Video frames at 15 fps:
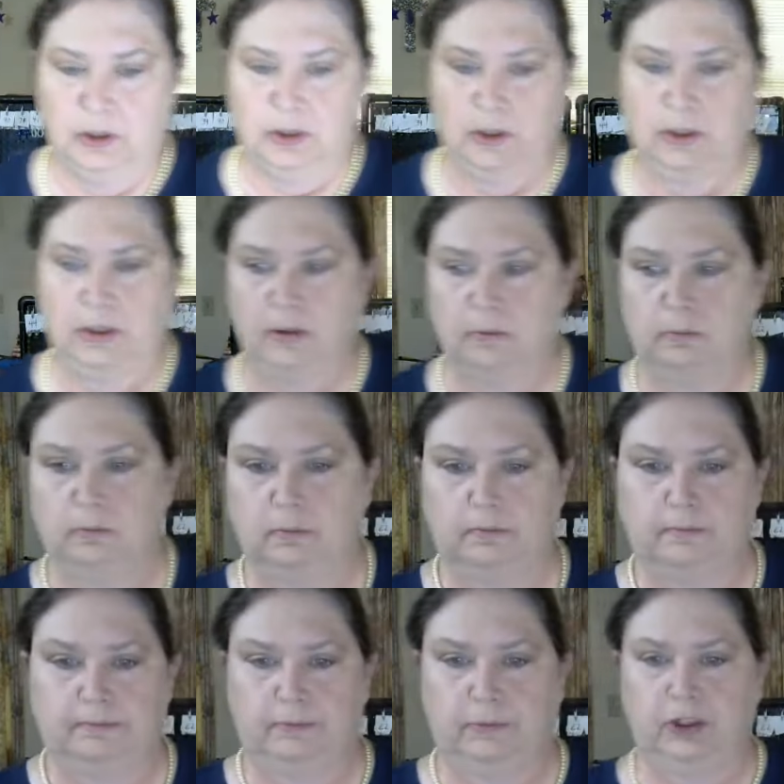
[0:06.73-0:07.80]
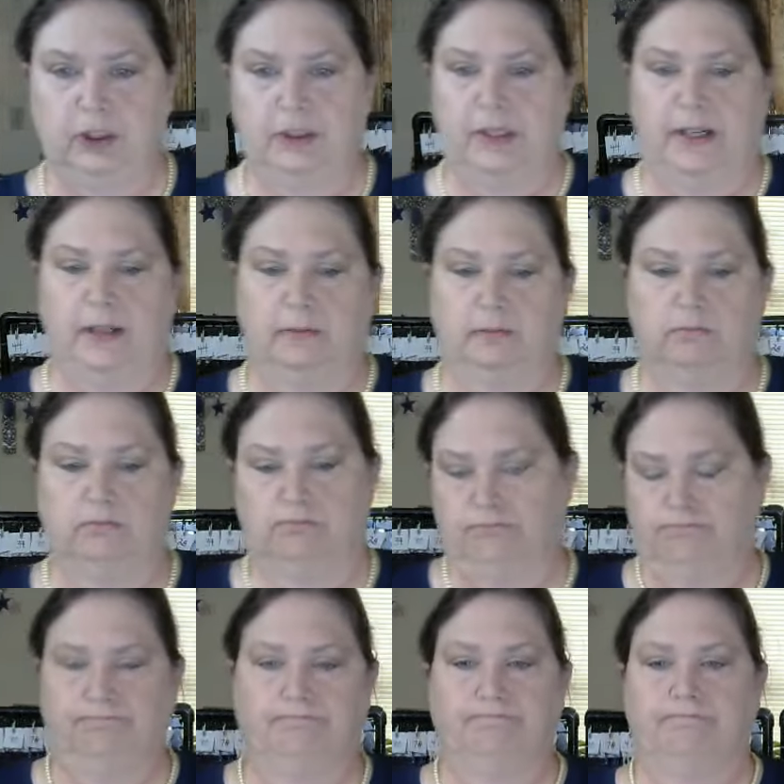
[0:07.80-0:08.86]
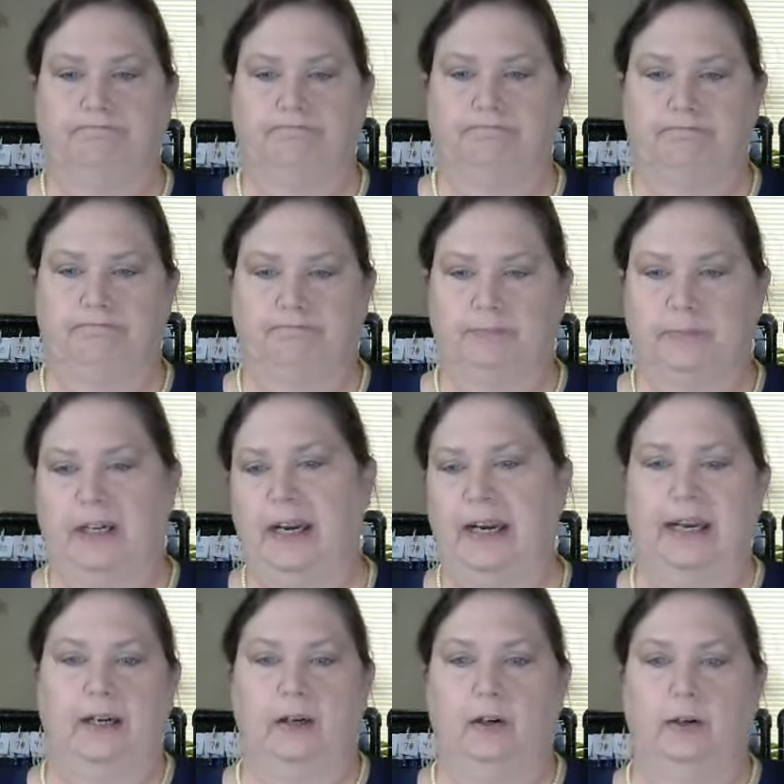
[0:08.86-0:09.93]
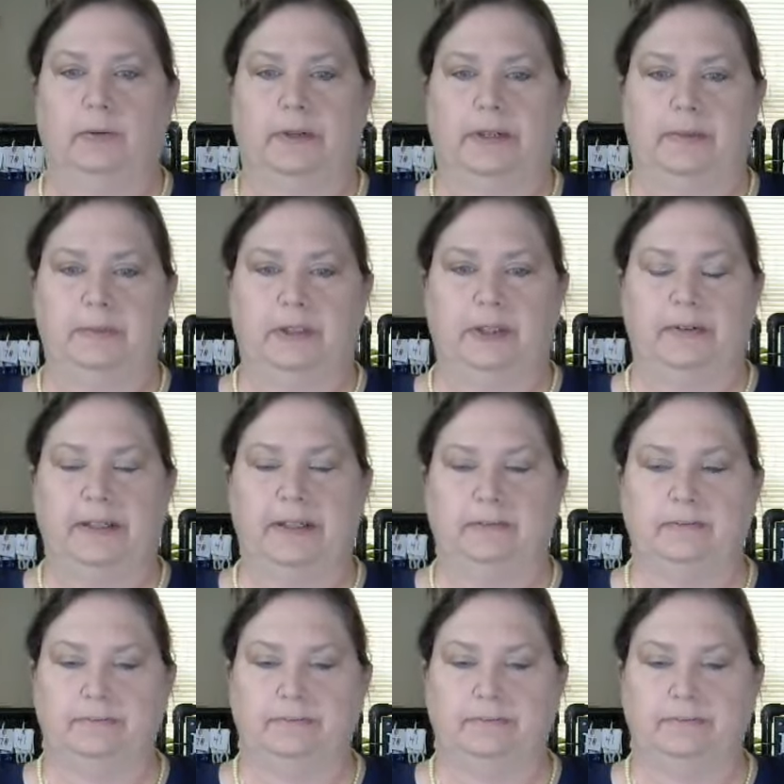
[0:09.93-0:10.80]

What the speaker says: Um, Turns out I don't know what I'm doing.